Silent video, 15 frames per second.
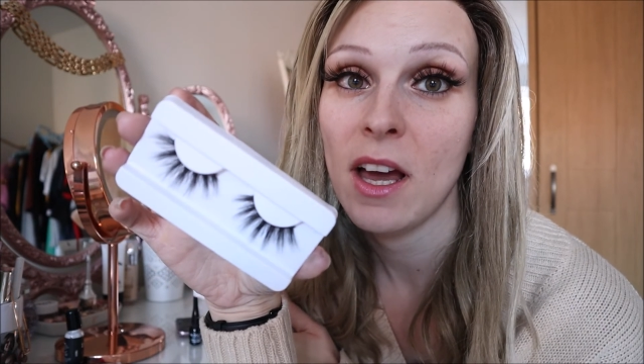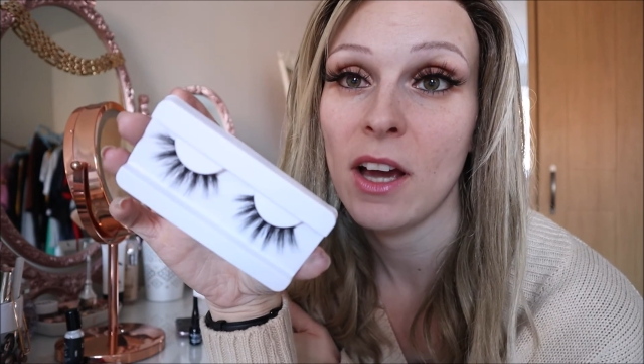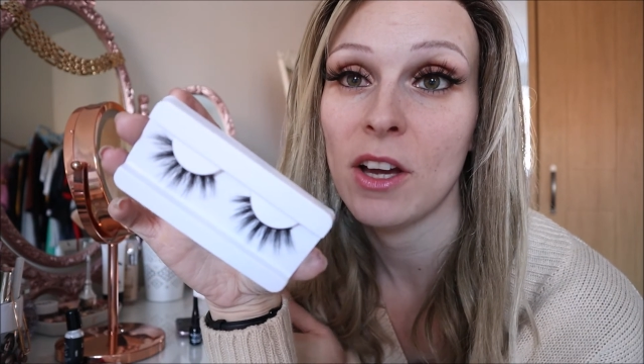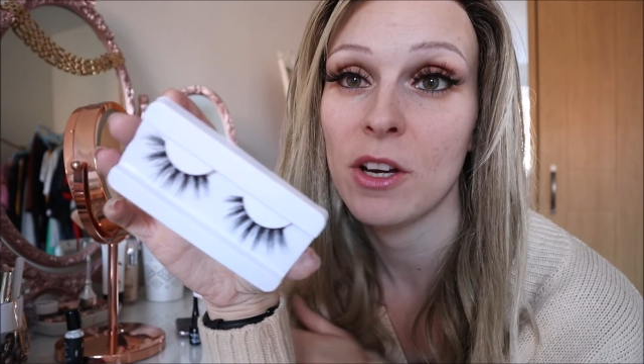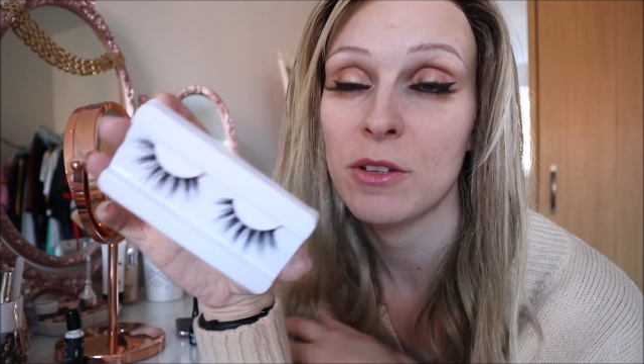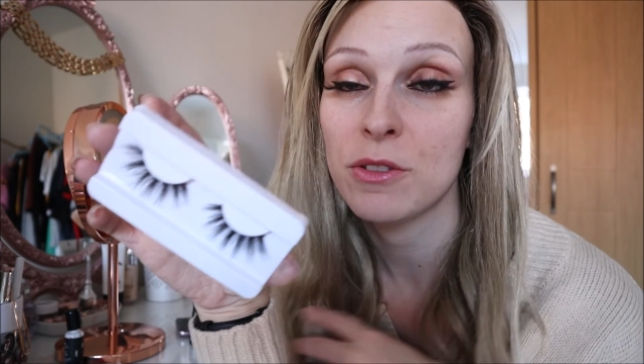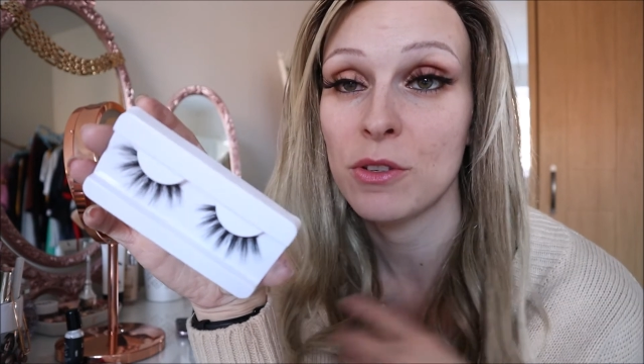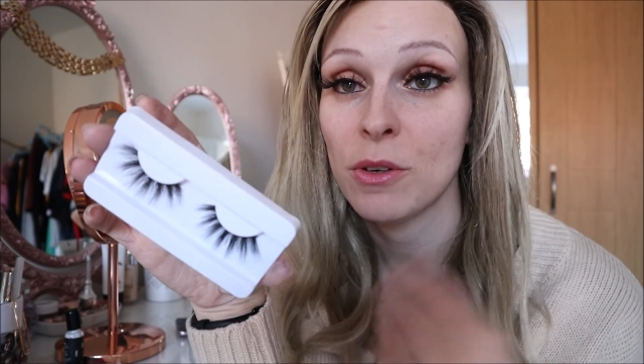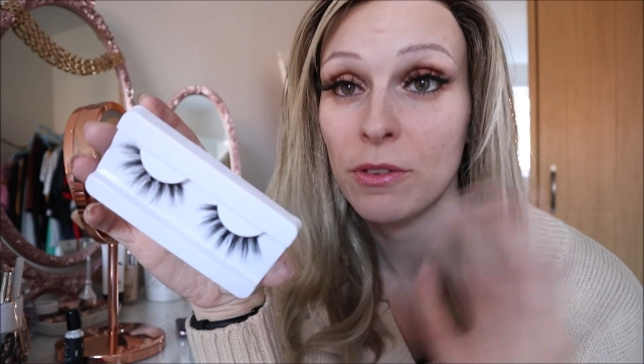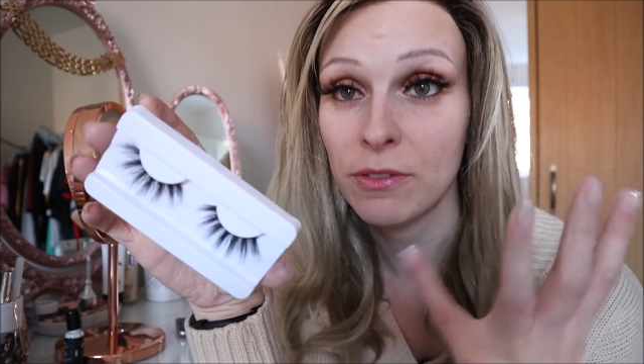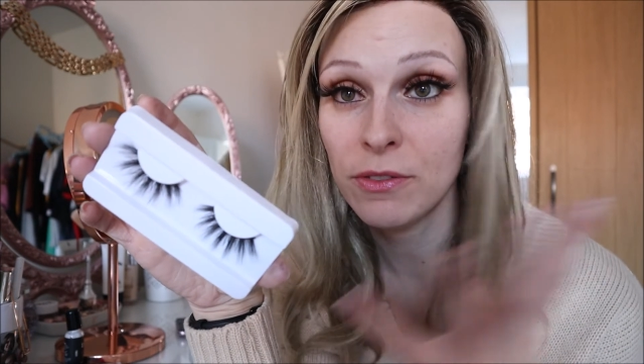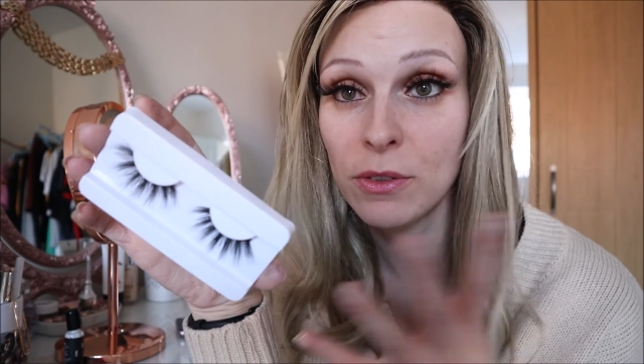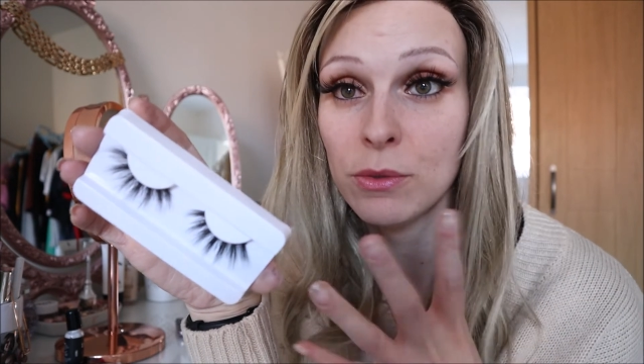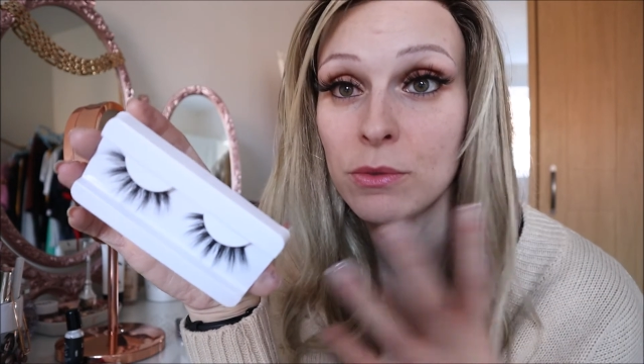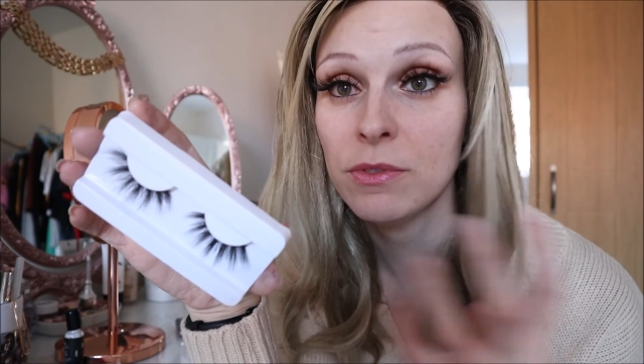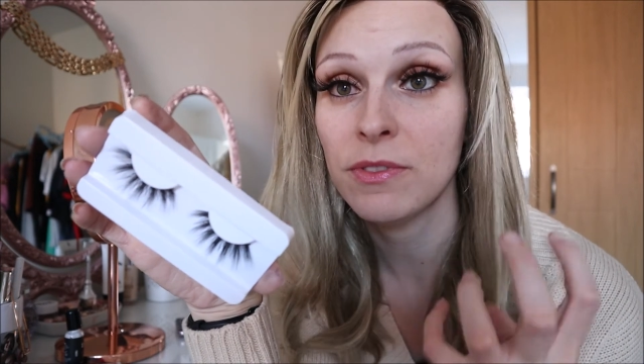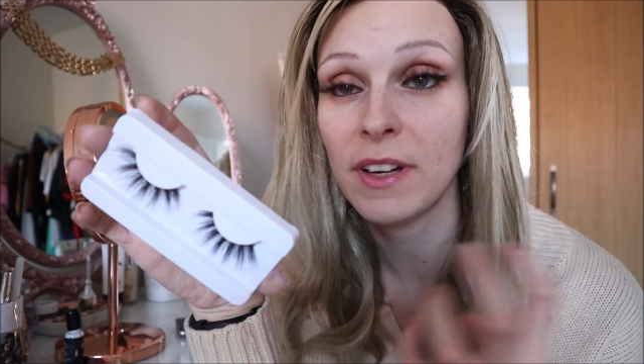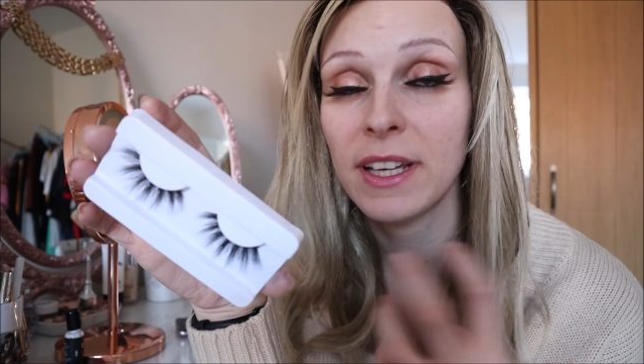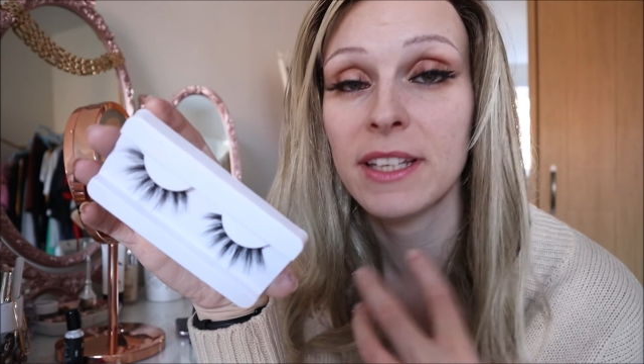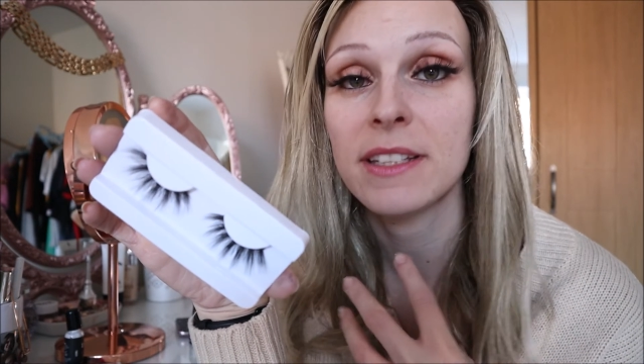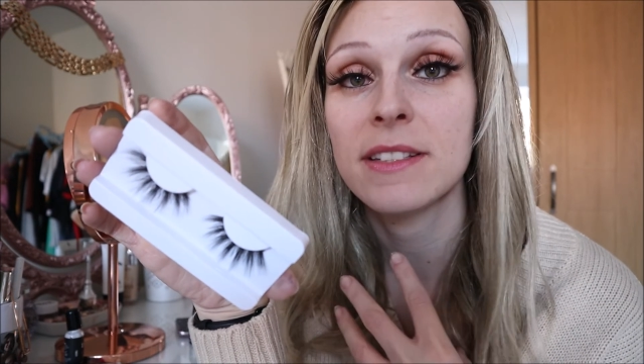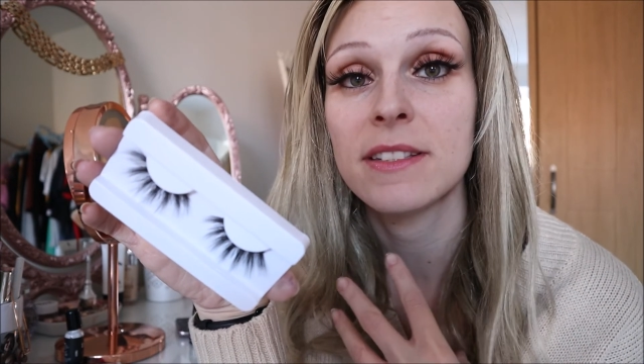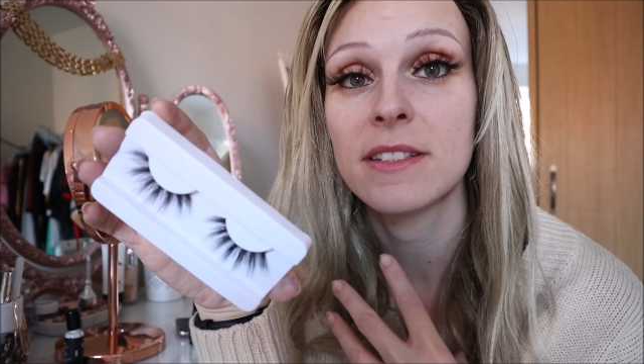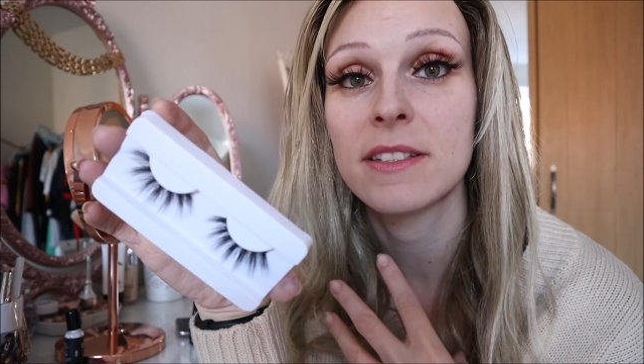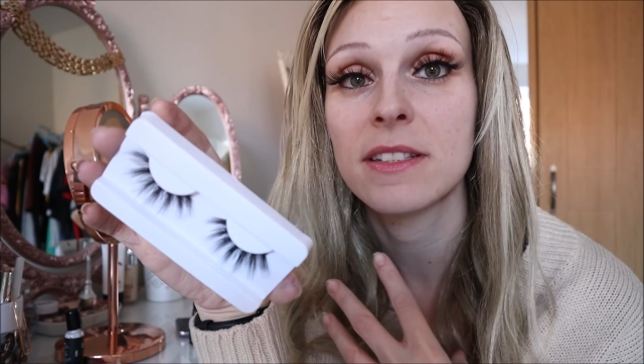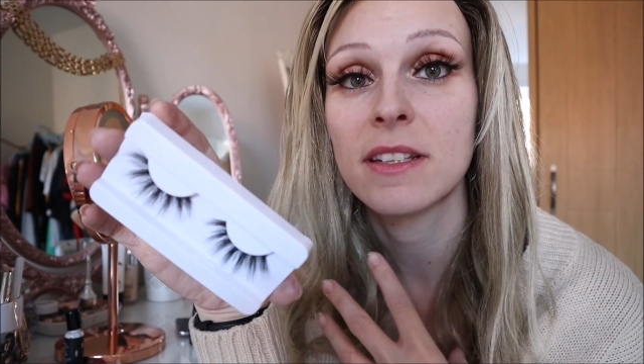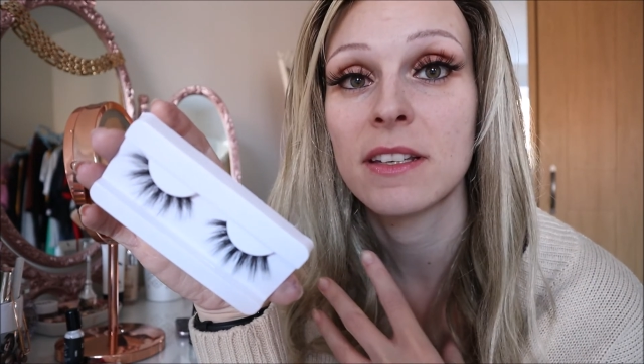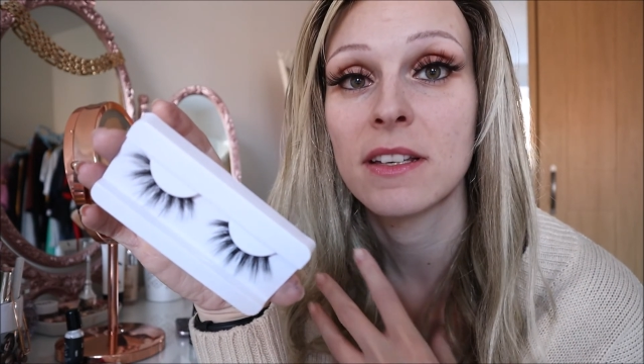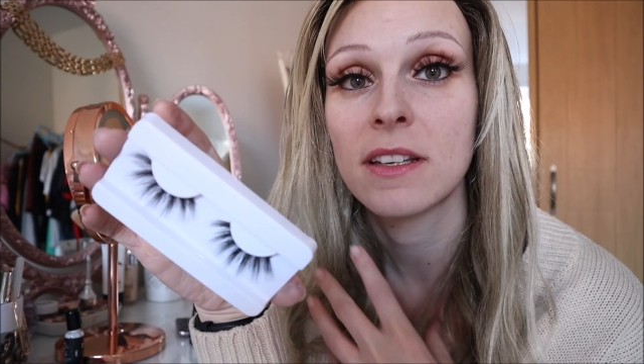I'm going to do a full face